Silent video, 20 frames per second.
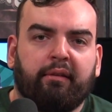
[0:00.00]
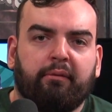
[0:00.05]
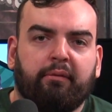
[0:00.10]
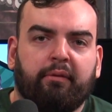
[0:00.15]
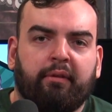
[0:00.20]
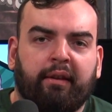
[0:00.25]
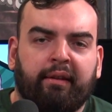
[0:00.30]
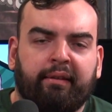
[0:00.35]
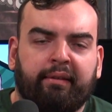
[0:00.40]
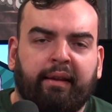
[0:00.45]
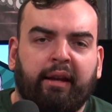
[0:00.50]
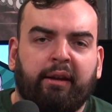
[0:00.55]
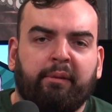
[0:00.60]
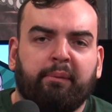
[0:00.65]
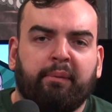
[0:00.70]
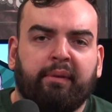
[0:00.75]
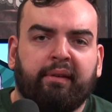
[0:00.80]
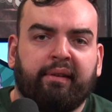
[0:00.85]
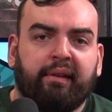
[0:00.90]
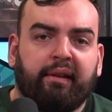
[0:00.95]
this time
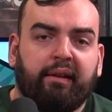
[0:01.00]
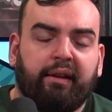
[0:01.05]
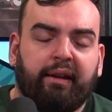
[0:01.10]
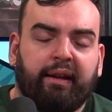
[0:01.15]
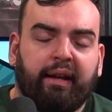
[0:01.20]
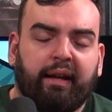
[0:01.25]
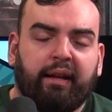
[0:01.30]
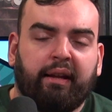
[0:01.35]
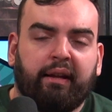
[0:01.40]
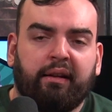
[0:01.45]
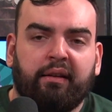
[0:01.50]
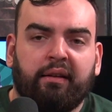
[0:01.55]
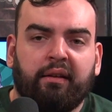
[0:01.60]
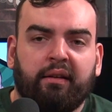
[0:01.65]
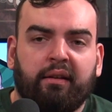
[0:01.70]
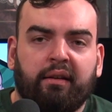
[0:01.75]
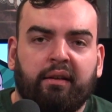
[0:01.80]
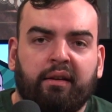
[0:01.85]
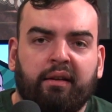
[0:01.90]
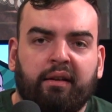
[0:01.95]
is that you can't
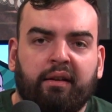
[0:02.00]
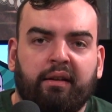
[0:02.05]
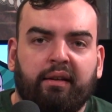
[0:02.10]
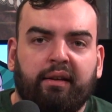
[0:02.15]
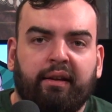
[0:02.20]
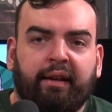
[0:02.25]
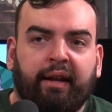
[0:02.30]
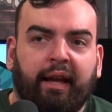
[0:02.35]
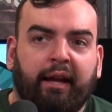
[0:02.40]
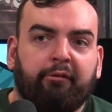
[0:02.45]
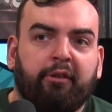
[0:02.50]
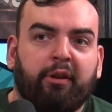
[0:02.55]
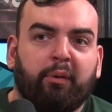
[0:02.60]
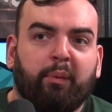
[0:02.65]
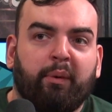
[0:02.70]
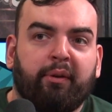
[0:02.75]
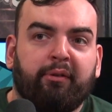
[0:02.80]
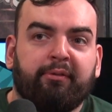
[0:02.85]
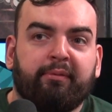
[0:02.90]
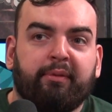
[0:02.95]
can't run away
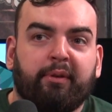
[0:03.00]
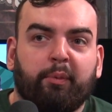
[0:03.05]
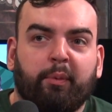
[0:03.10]
from it.